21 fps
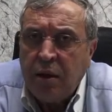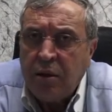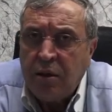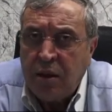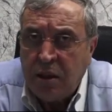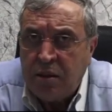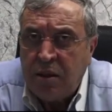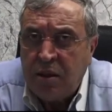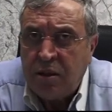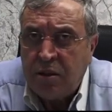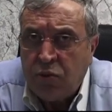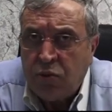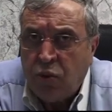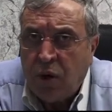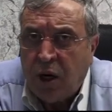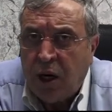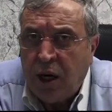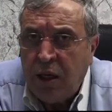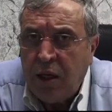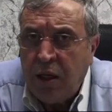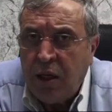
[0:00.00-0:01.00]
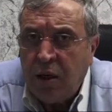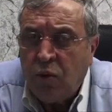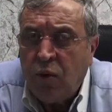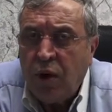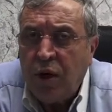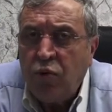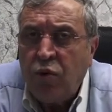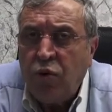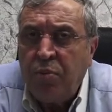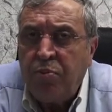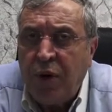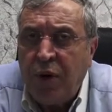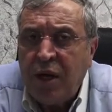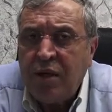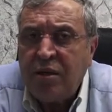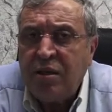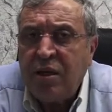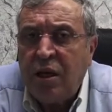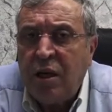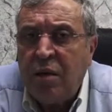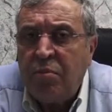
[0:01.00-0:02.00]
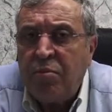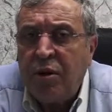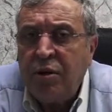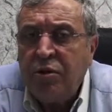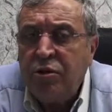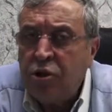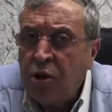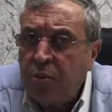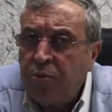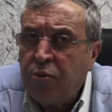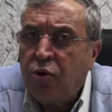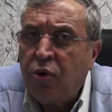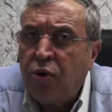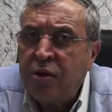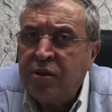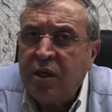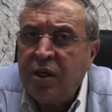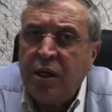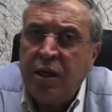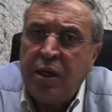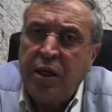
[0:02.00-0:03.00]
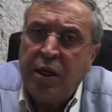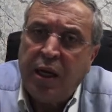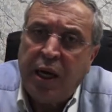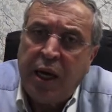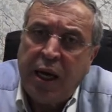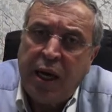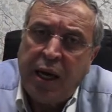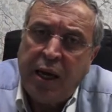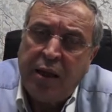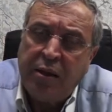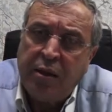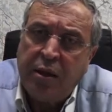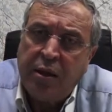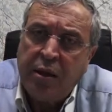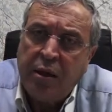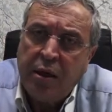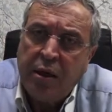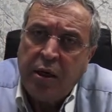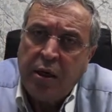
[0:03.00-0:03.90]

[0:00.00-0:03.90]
this is why when we place an implant subcrestally and